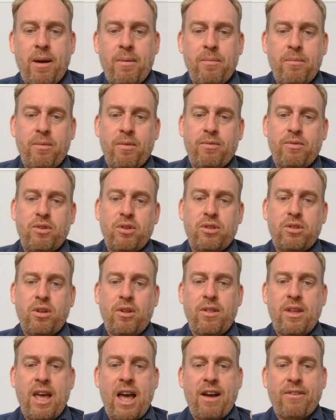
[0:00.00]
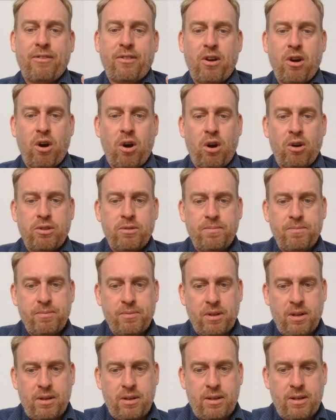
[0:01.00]
we've just done the F chord,
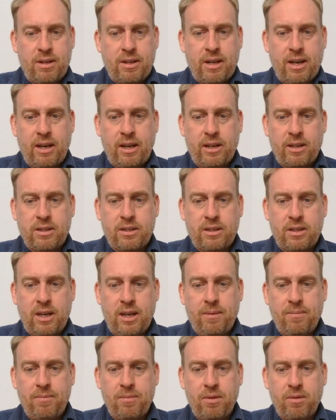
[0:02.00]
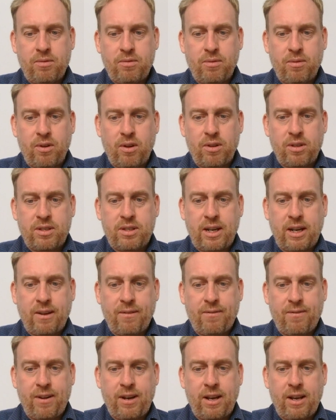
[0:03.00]
there you can see, so we've got the 2nd
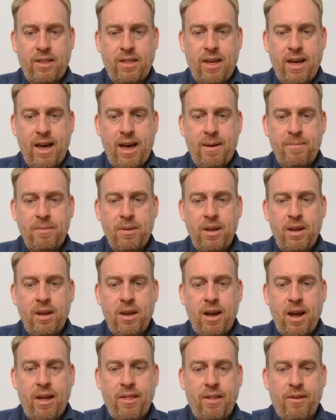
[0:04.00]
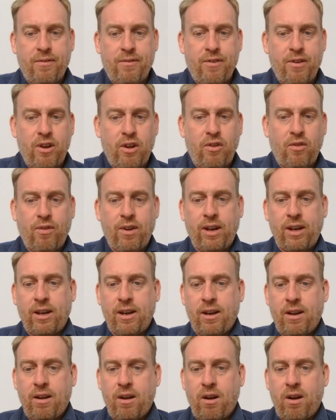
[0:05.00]
finger there and the 1st
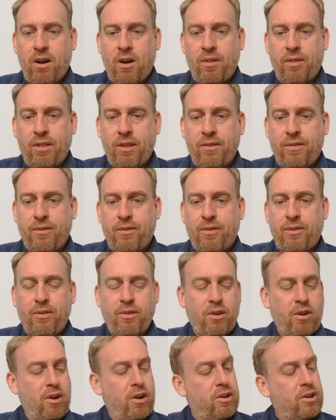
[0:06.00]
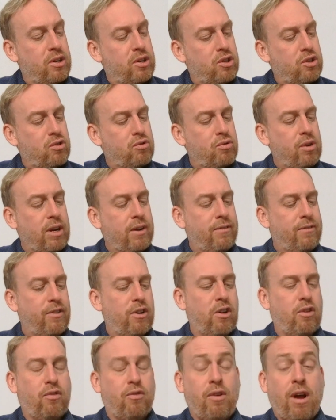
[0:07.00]
finger on the 3rd string
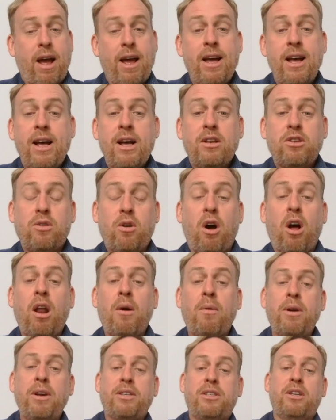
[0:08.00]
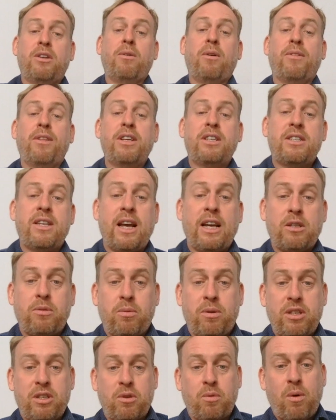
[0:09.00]
1st fret. So all I want you to do on this next one,
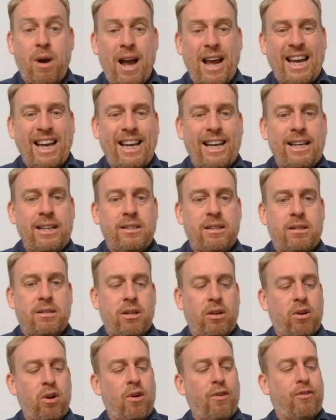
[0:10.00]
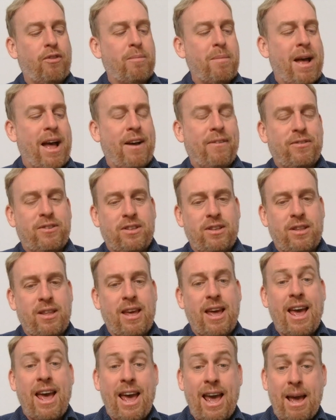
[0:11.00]
it's quite easy to go from F to
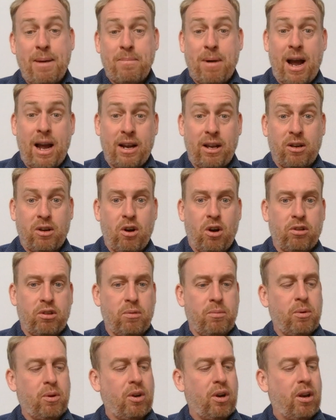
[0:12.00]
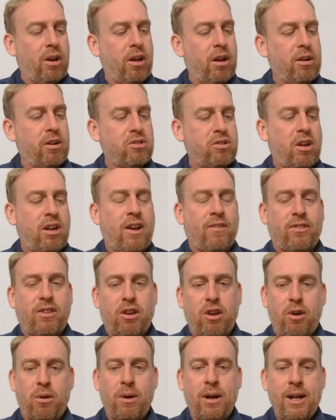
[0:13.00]
the A minor chord that we're going to learn, because all you have to
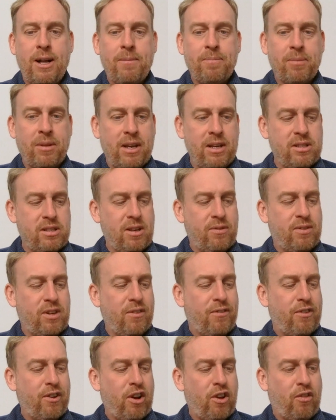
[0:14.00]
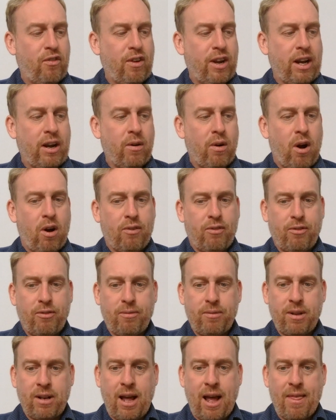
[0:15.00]
do is lift your 1st finger off
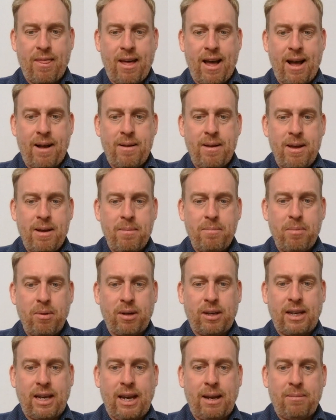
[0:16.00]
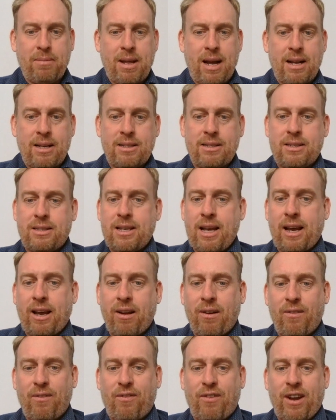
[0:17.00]
like that, but keep that
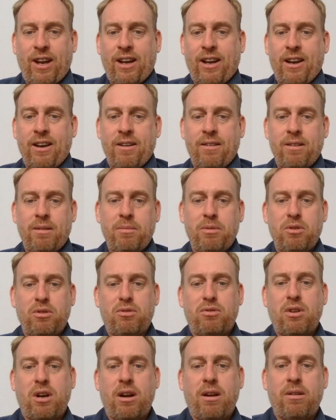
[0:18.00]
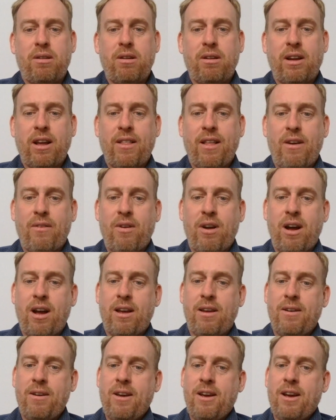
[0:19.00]
2nd finger, let me just try and get that right,
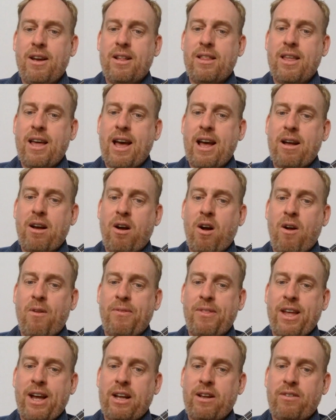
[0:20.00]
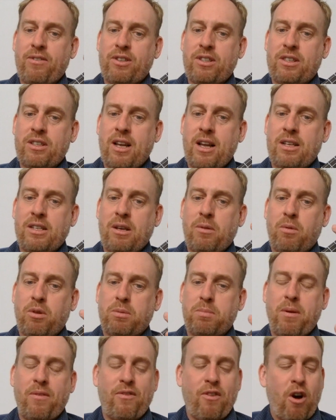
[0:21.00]
there on that as it was
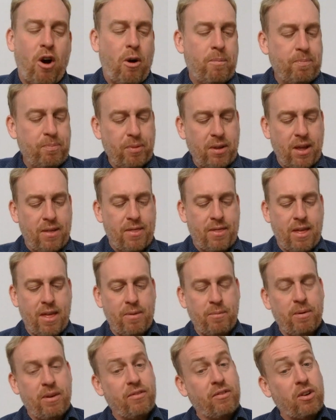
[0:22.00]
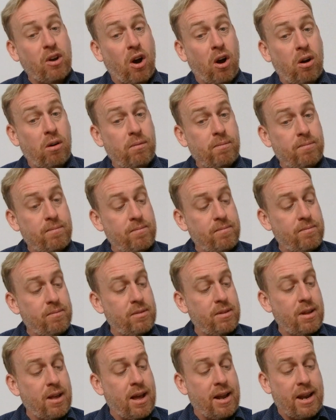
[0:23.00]
before, and then we've got
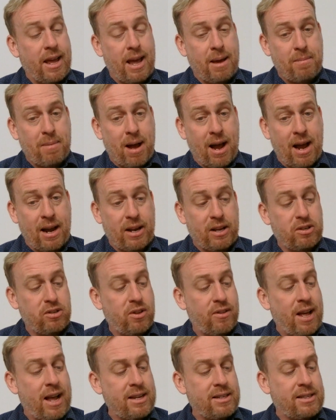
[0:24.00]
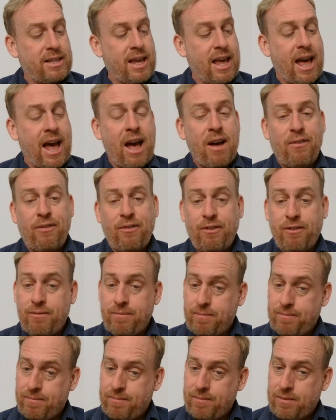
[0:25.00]
an A minor. So that's the F,
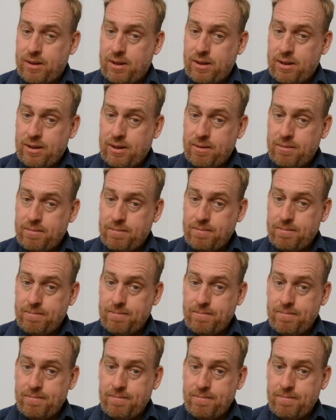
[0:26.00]
and